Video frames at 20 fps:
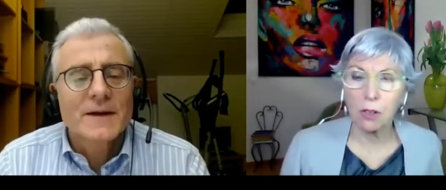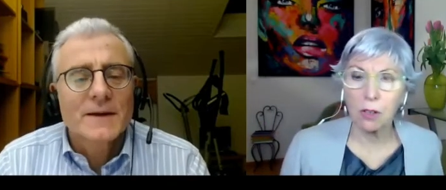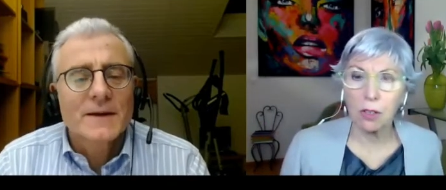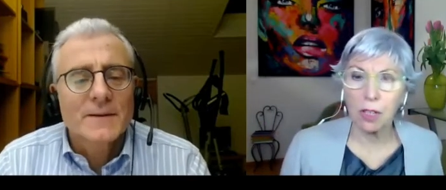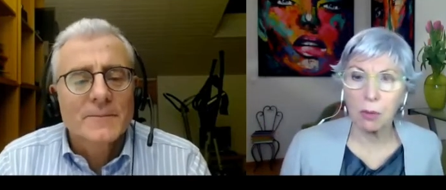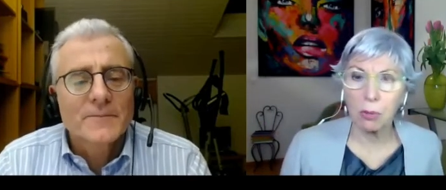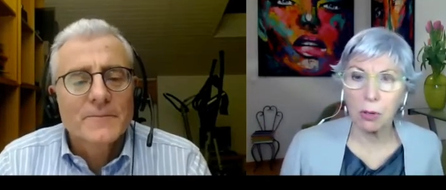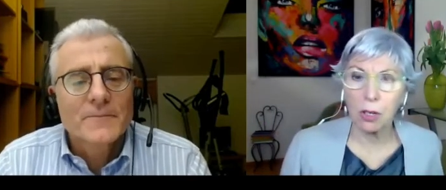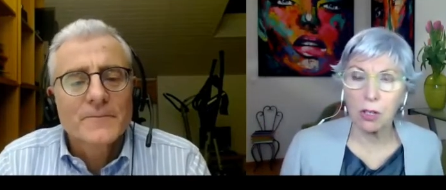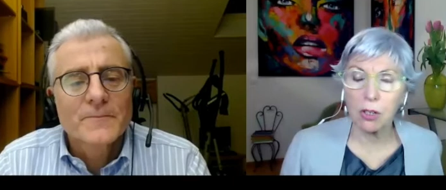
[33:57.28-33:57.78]
Speaker 1: feel
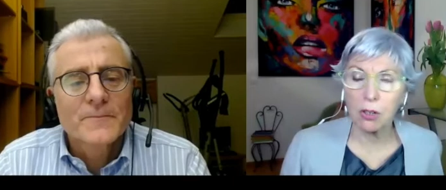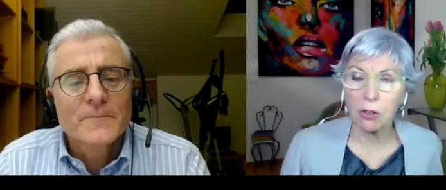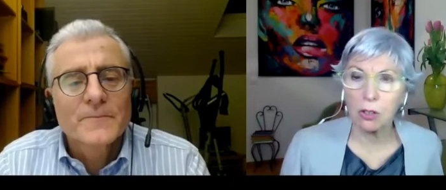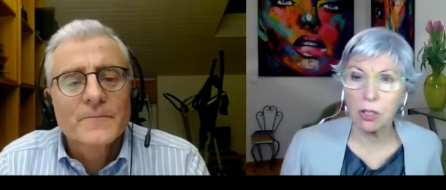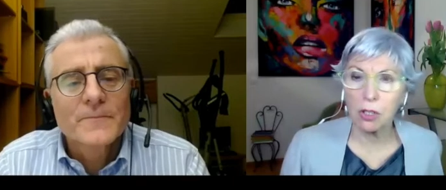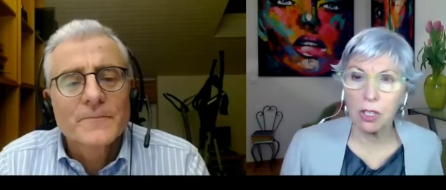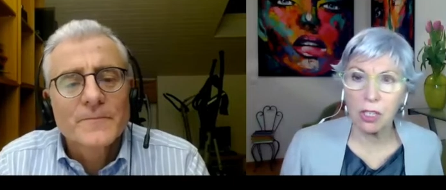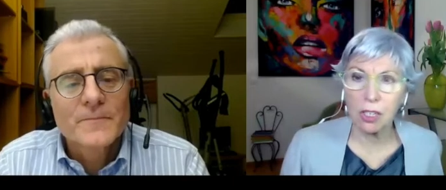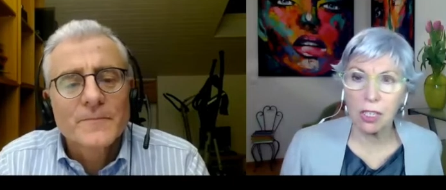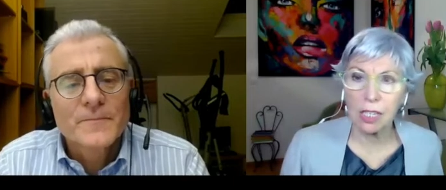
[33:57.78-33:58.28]
that pressure.
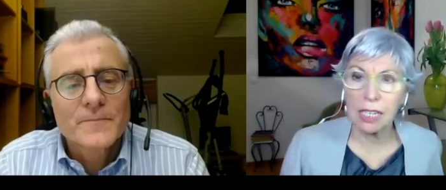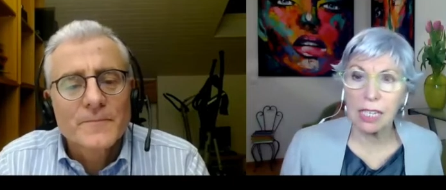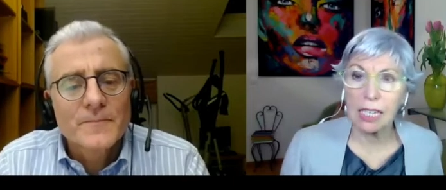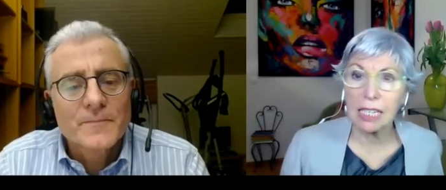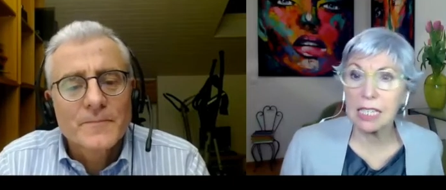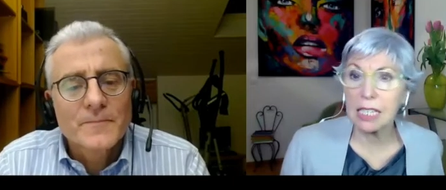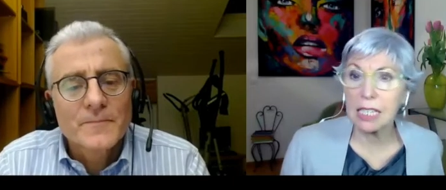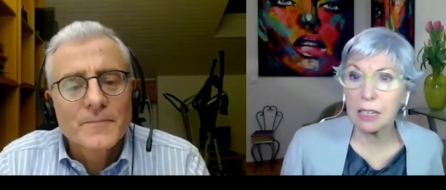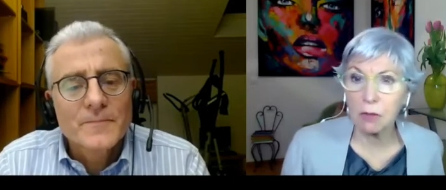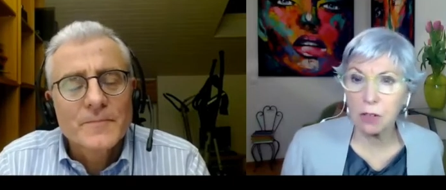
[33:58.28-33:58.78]
It's just, a,
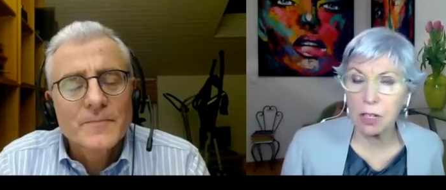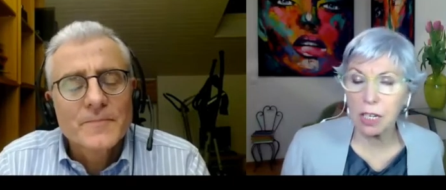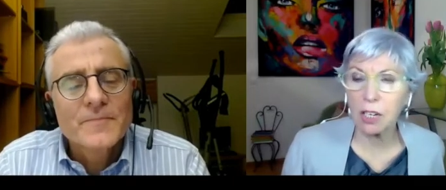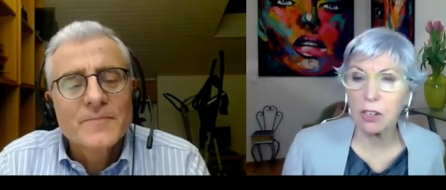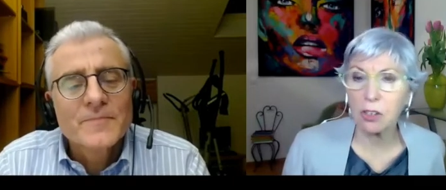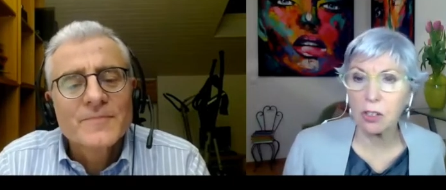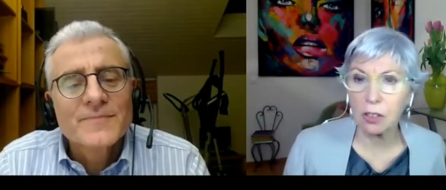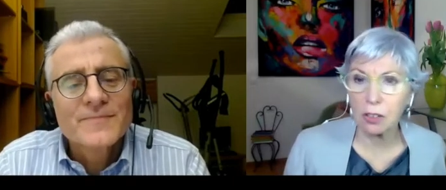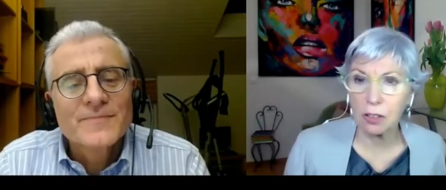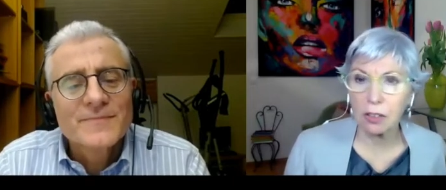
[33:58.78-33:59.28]
it's an
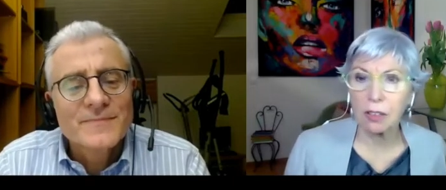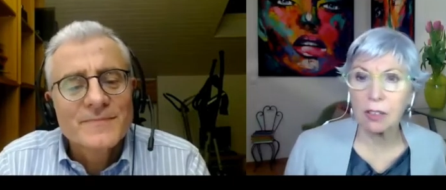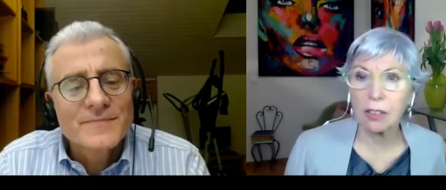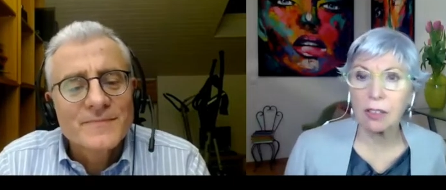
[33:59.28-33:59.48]
invitation.